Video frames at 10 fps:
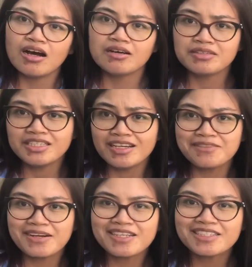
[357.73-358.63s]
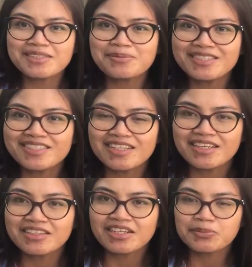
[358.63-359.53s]
he advised me that
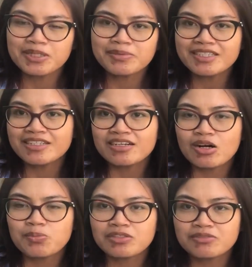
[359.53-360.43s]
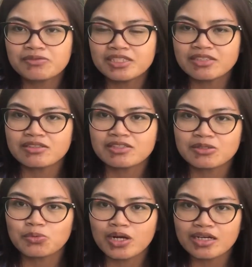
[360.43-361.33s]
there may be a couple of reasons
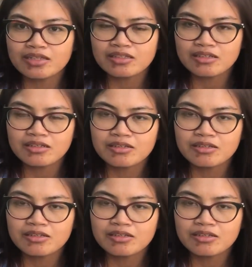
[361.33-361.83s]
why the